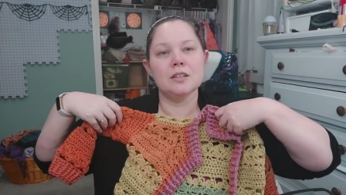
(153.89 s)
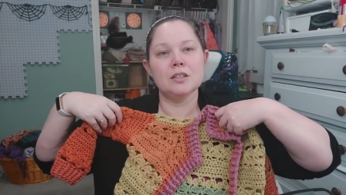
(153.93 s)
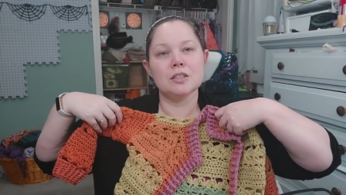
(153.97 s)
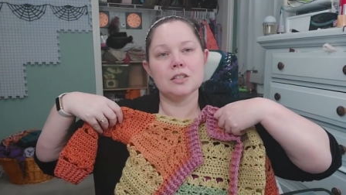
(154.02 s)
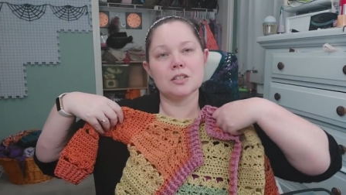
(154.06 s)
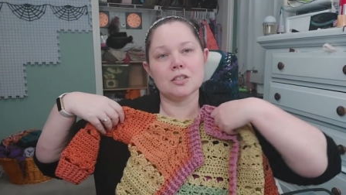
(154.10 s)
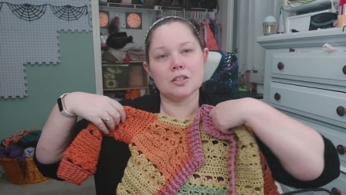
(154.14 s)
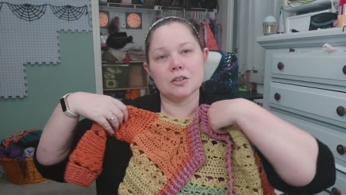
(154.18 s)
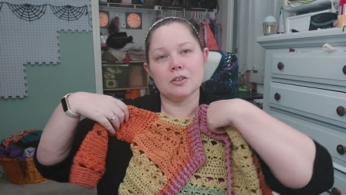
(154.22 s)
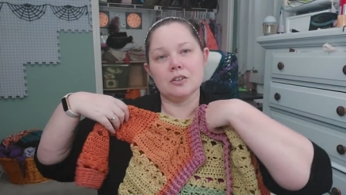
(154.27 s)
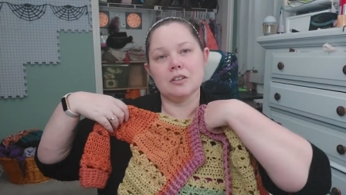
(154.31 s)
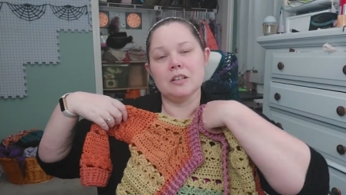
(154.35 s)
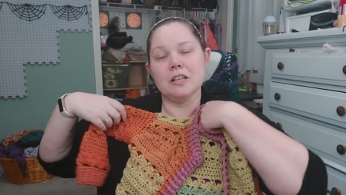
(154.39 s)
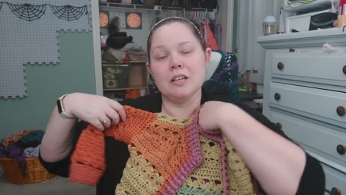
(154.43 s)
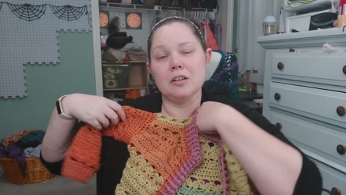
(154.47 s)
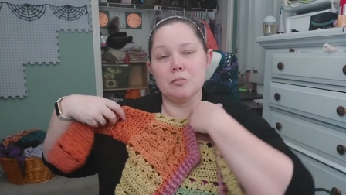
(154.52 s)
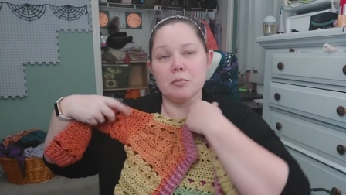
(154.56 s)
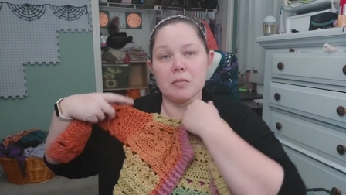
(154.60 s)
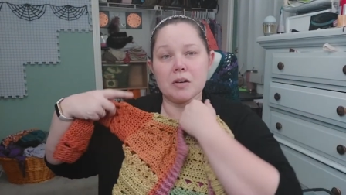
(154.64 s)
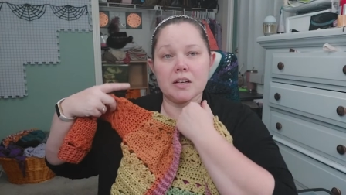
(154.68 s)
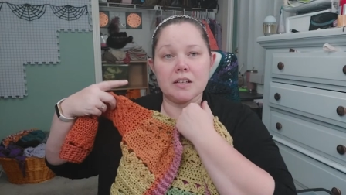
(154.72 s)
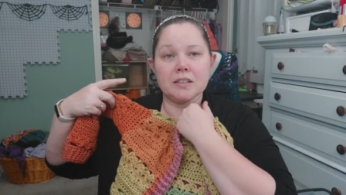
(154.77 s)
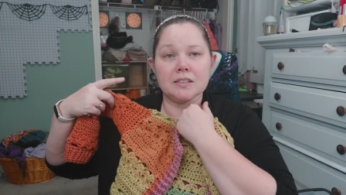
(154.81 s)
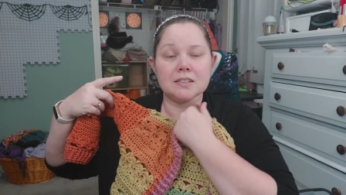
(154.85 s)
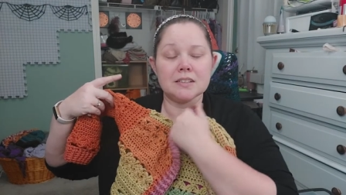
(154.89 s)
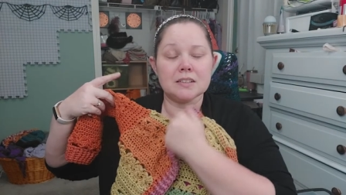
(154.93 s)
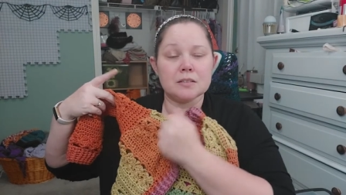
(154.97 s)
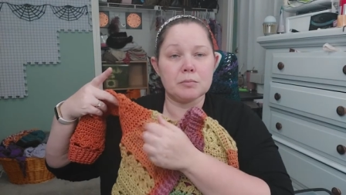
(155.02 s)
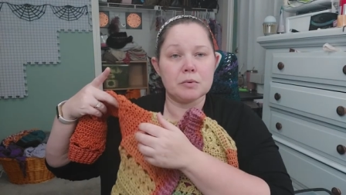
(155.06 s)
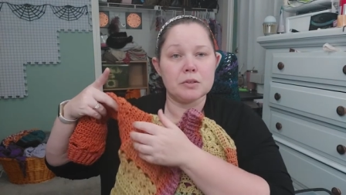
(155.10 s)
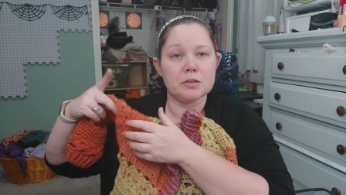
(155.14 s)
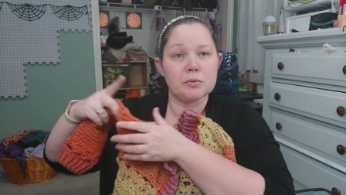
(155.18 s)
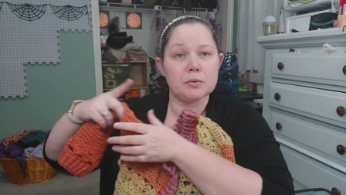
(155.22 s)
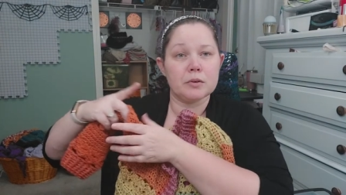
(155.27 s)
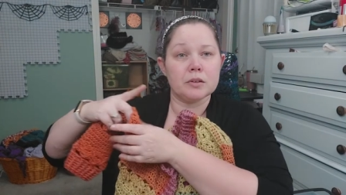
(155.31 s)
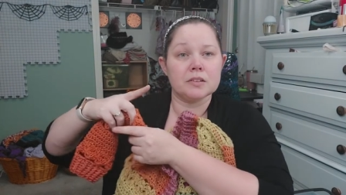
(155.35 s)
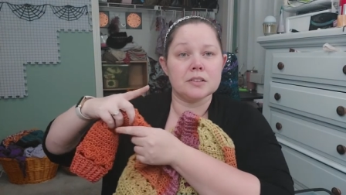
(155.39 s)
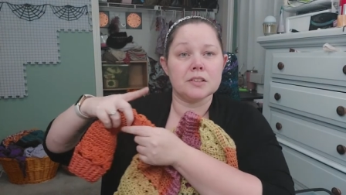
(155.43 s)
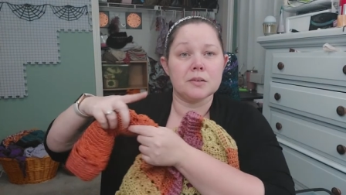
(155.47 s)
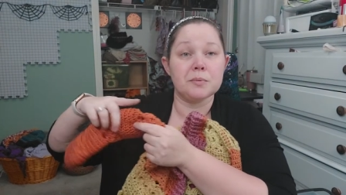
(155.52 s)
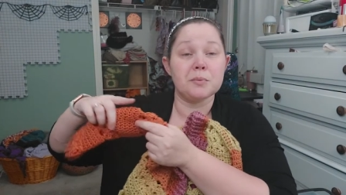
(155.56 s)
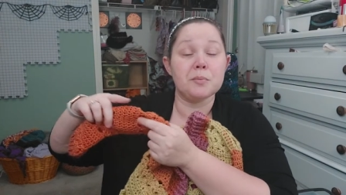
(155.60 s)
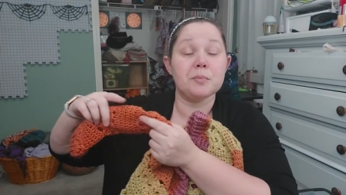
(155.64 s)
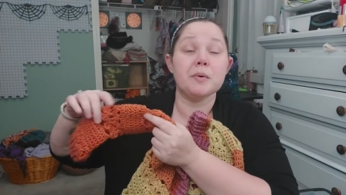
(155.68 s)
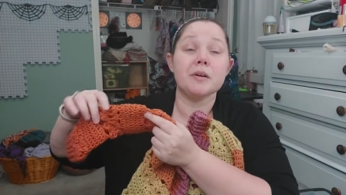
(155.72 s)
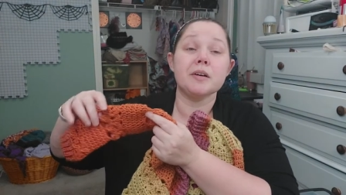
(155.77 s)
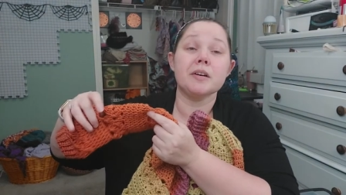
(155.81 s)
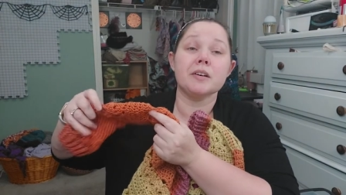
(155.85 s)
So in mine, since my sweater is going
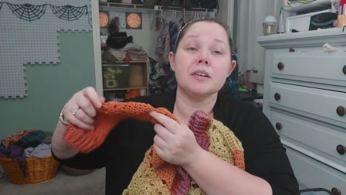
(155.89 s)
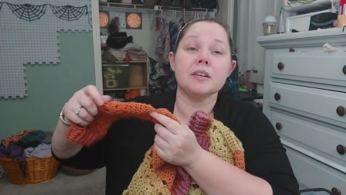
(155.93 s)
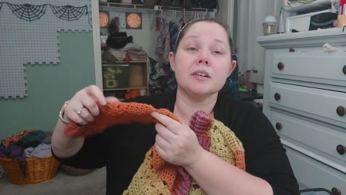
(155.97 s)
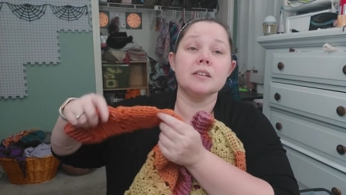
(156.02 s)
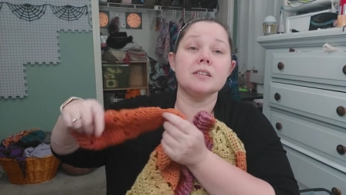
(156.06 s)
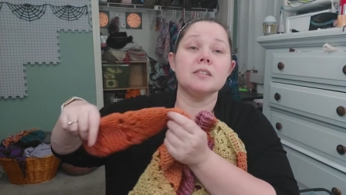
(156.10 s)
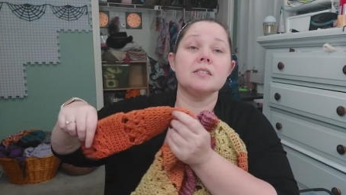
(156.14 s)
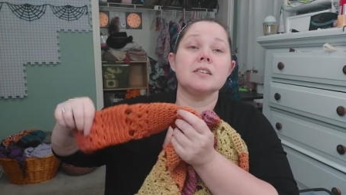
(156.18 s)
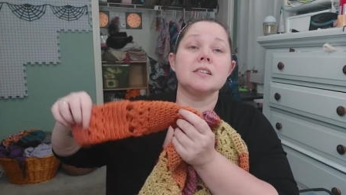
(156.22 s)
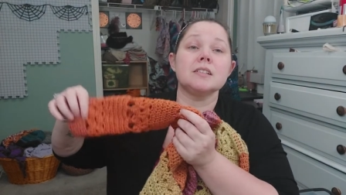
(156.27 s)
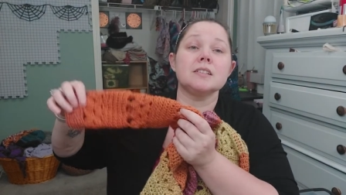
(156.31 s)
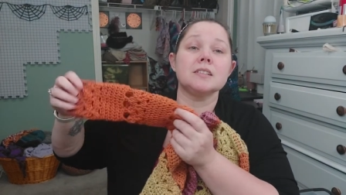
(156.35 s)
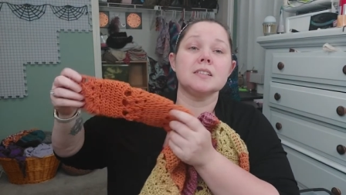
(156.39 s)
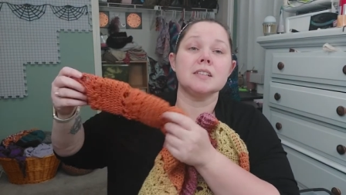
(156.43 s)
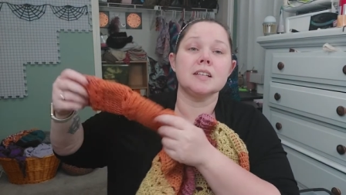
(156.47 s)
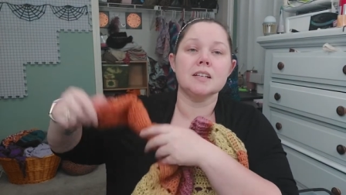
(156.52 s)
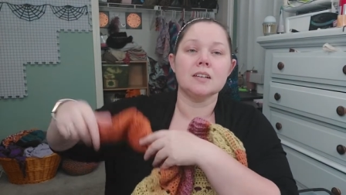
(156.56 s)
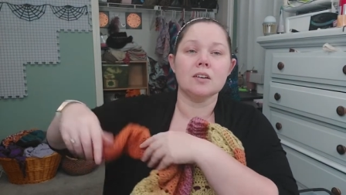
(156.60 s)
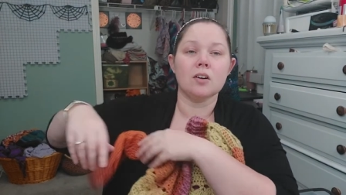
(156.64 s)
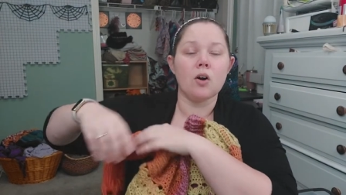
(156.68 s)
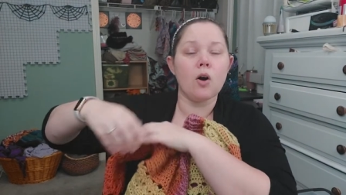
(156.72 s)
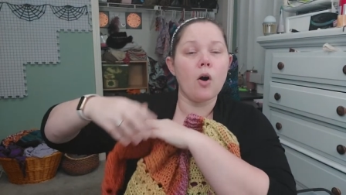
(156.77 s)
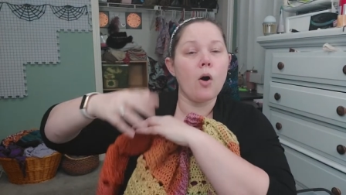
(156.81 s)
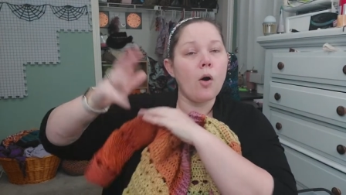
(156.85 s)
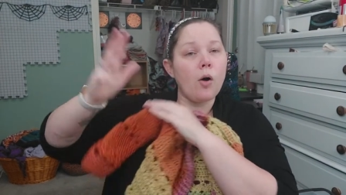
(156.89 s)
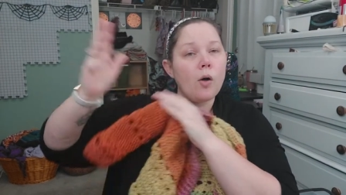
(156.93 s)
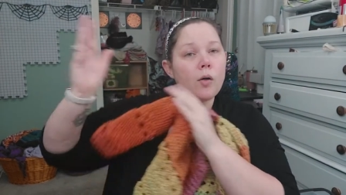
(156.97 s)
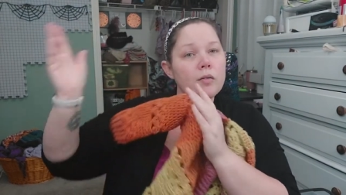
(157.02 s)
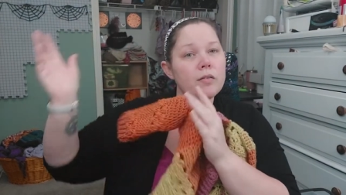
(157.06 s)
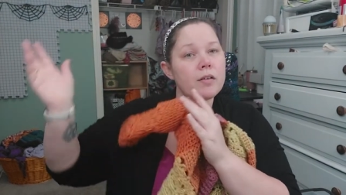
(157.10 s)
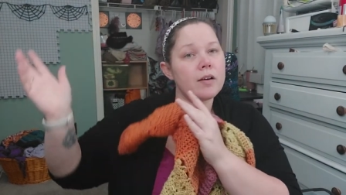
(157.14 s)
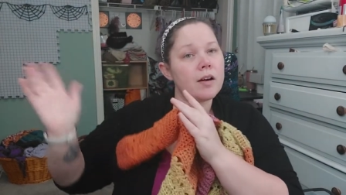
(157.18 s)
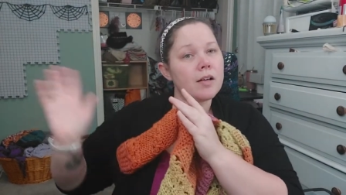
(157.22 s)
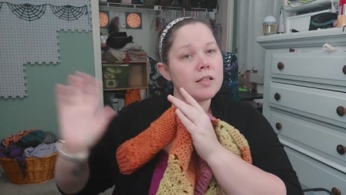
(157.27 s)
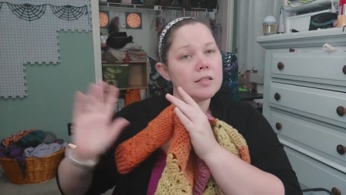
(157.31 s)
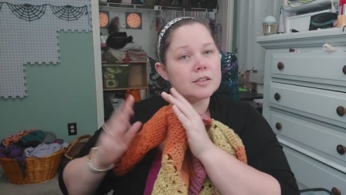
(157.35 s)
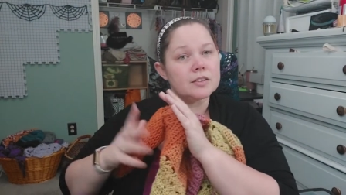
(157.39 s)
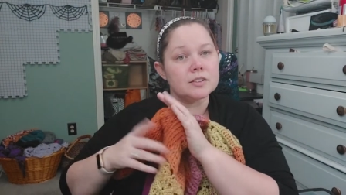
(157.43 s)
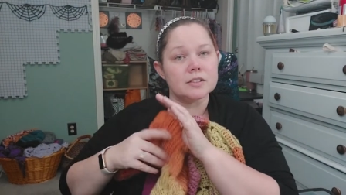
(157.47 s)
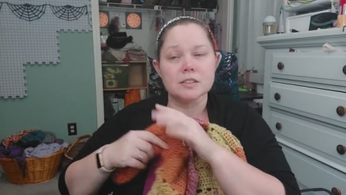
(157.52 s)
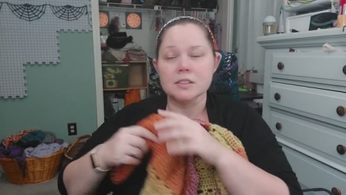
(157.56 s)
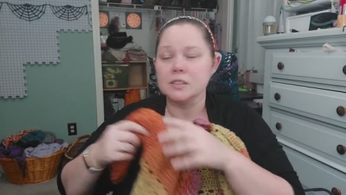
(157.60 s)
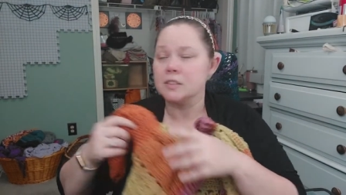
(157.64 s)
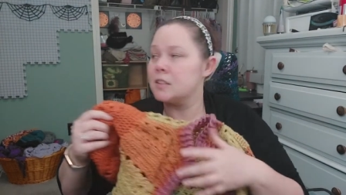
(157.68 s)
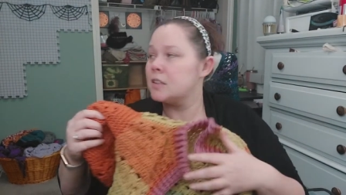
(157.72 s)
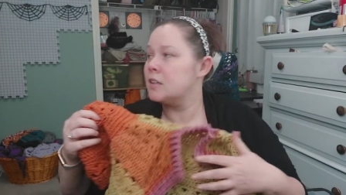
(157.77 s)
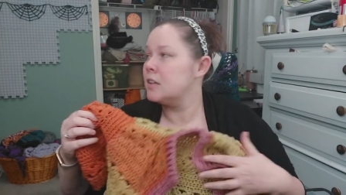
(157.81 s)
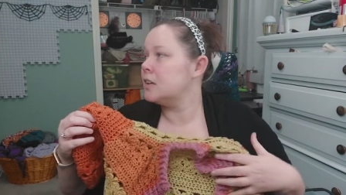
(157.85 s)
to be bigger, you'll get to get all the
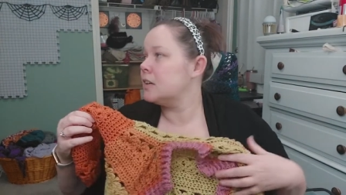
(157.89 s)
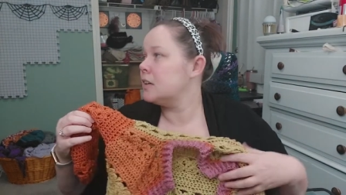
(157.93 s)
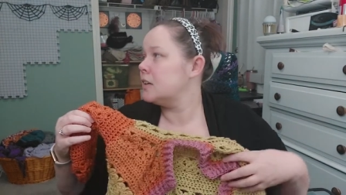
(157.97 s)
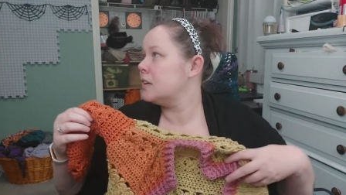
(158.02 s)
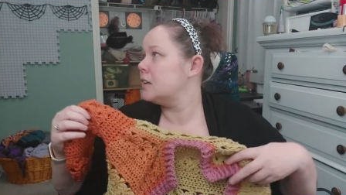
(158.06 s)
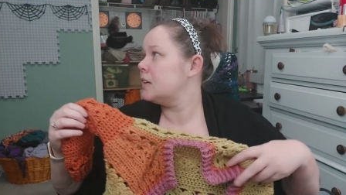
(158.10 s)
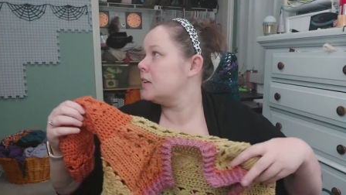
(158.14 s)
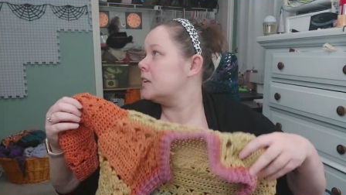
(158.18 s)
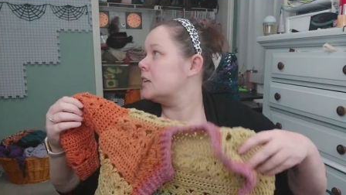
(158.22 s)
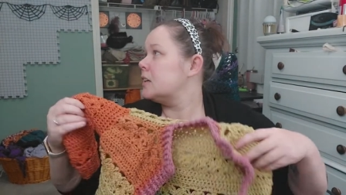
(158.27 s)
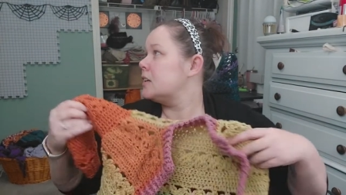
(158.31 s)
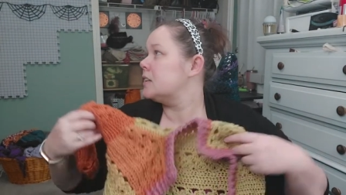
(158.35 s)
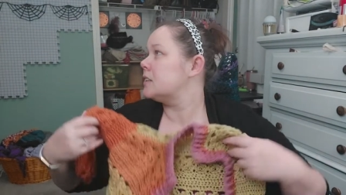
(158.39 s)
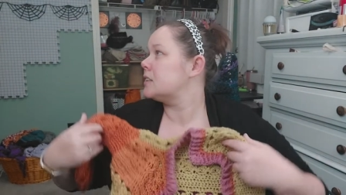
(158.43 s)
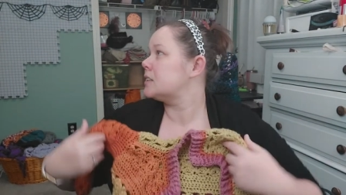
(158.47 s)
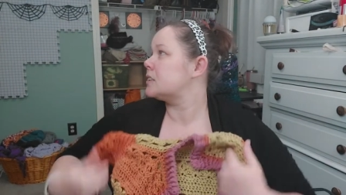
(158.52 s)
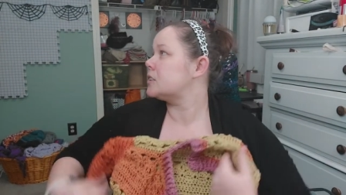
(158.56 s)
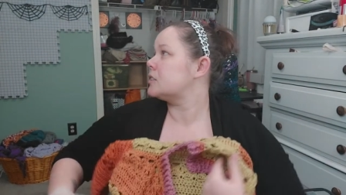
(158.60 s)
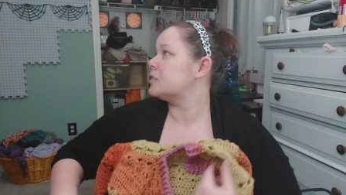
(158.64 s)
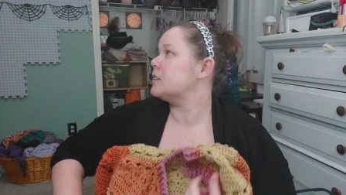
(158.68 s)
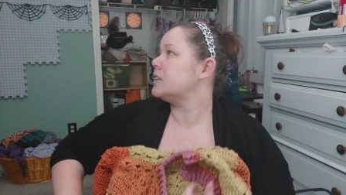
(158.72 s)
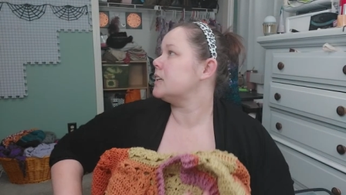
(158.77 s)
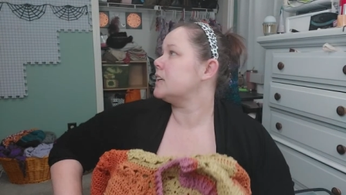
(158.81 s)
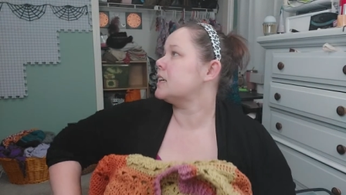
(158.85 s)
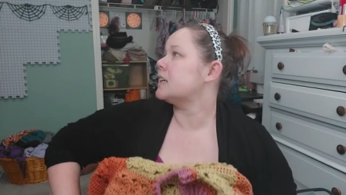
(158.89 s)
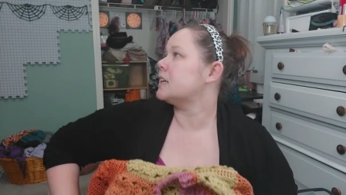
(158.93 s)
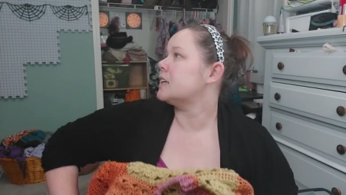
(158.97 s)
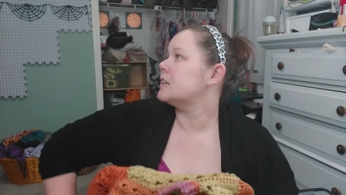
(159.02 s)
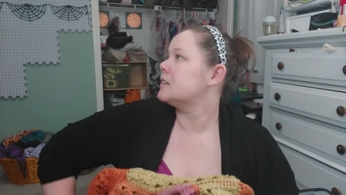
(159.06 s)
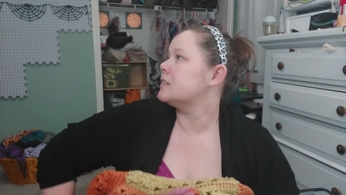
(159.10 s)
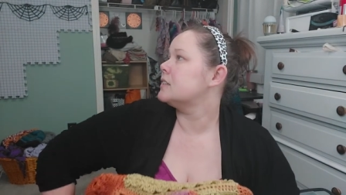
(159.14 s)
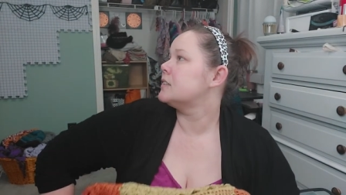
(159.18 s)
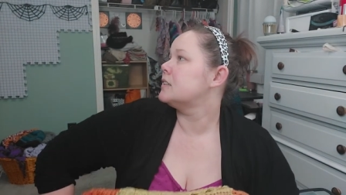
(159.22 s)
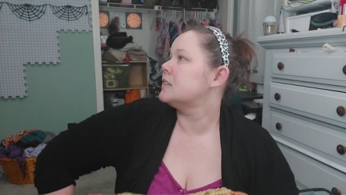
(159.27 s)
colors. So yeah.